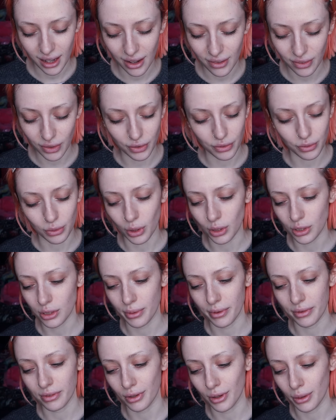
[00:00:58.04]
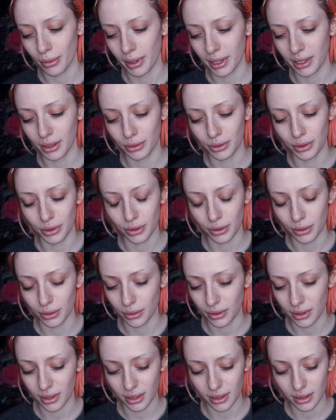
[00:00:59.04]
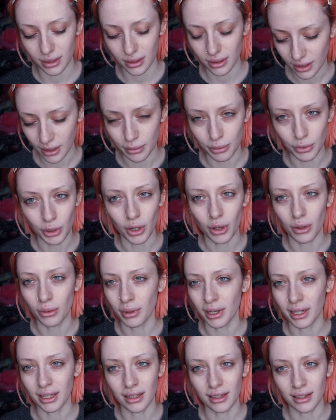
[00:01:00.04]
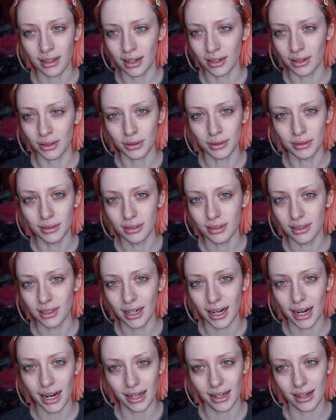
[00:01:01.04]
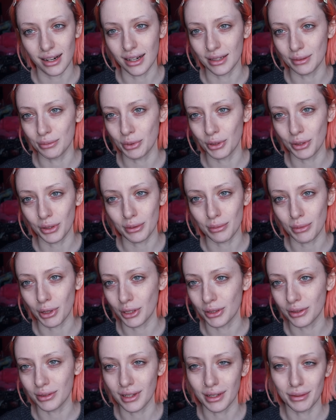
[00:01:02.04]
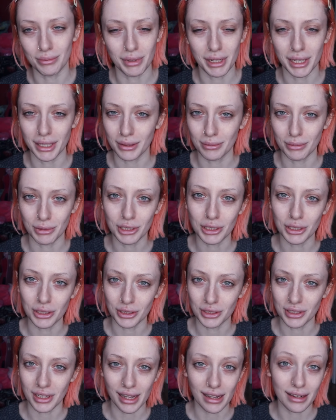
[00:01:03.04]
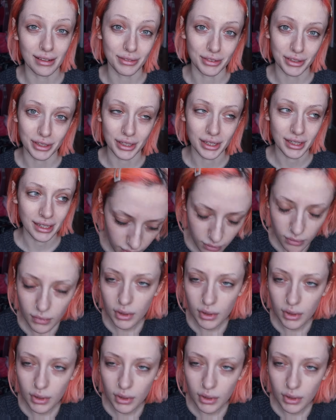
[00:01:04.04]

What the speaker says: if you've watched me for a while, you know that I'm not a wig girl. I can't put them on and make them look good ever.